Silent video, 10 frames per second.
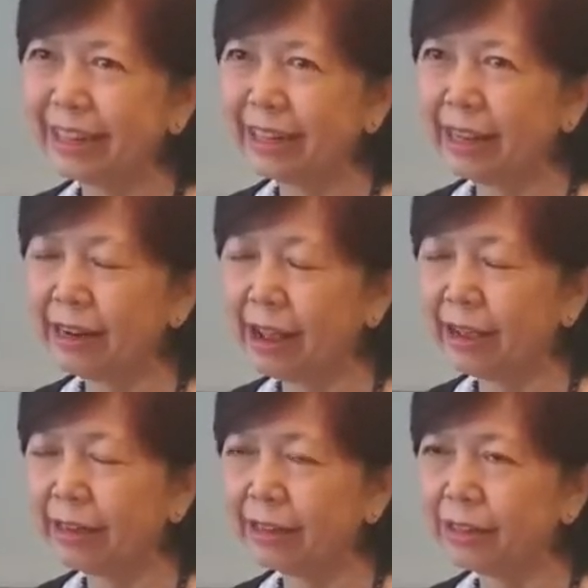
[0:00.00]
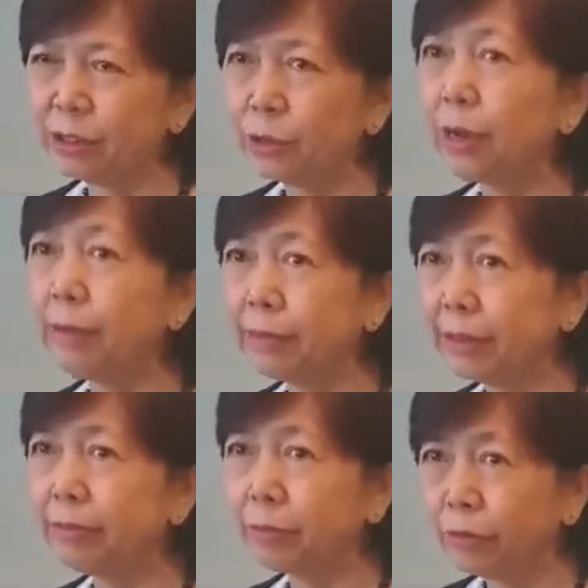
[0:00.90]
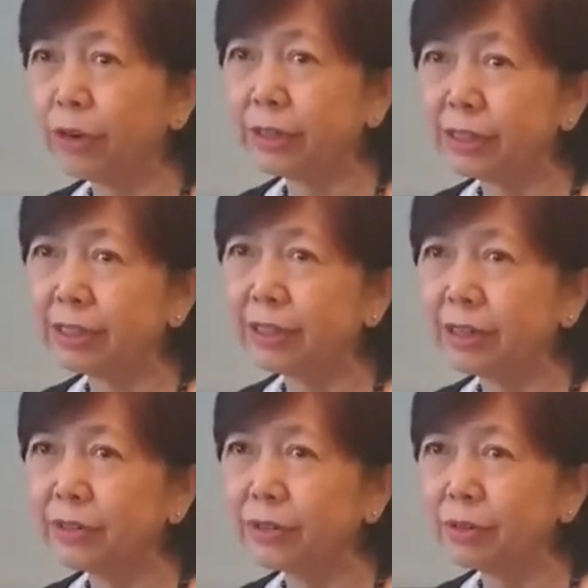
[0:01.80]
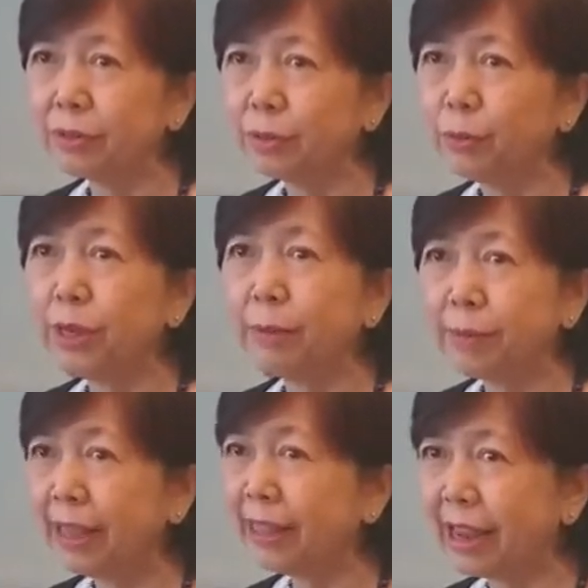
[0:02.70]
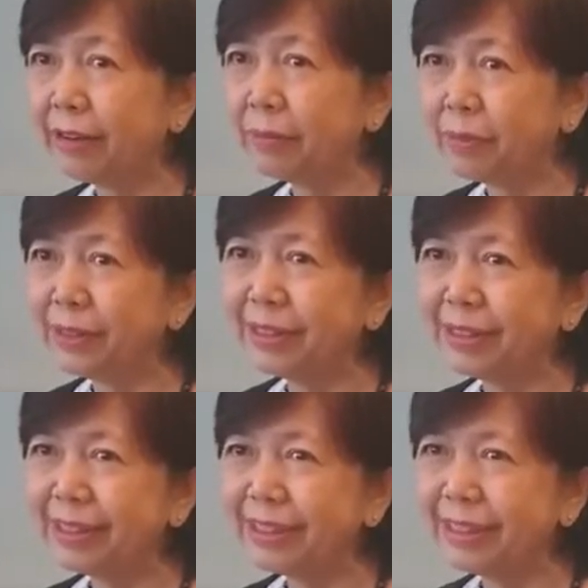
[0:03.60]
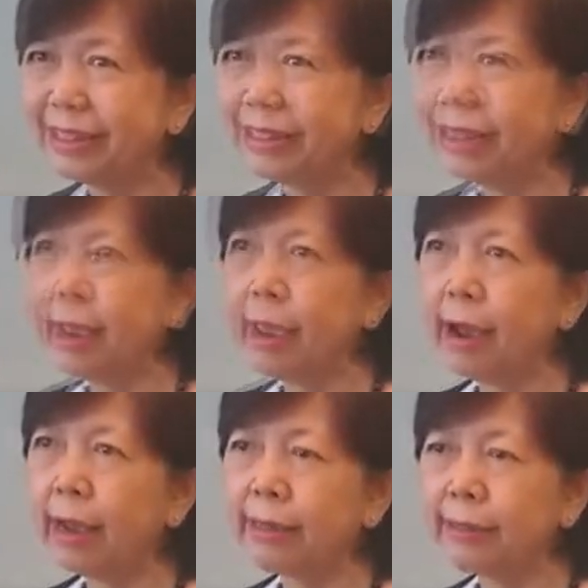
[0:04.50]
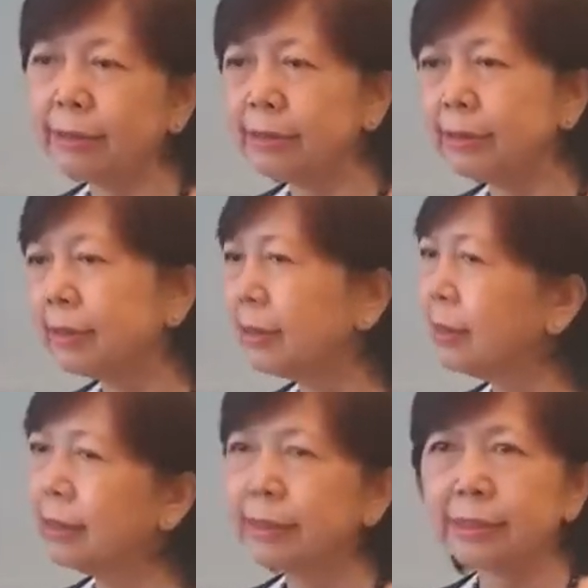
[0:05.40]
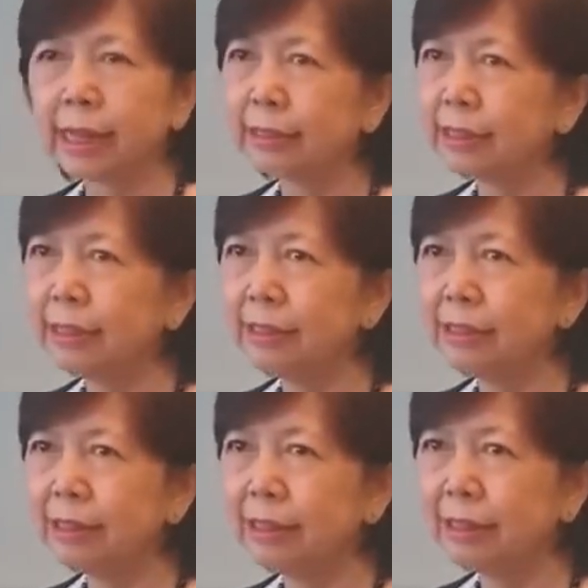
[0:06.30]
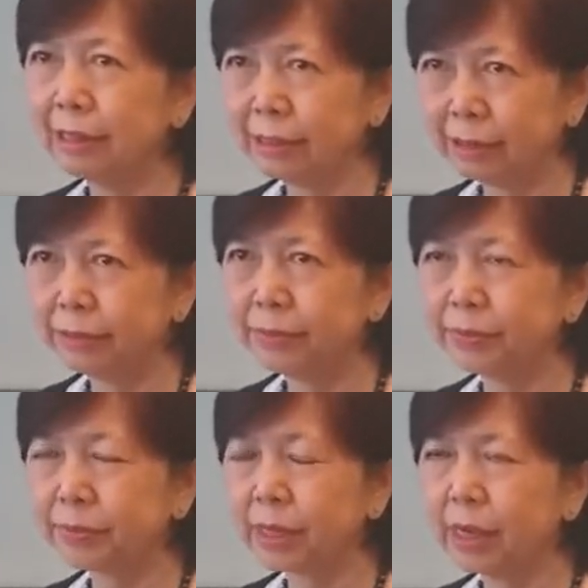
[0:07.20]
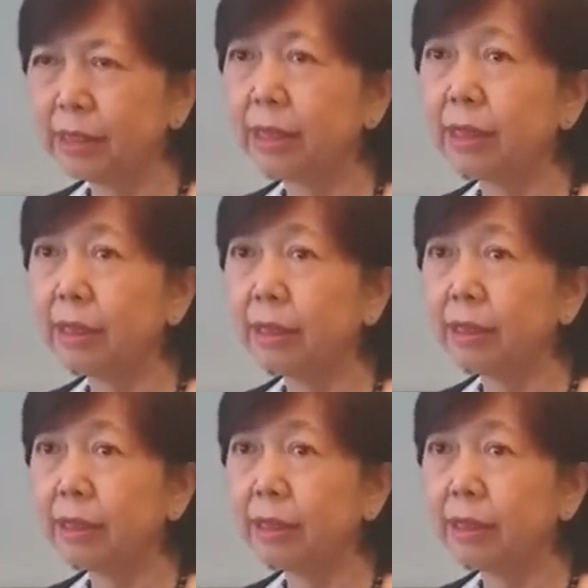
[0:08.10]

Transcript: And then I took up a professional course to be a play therapist. From there, I started the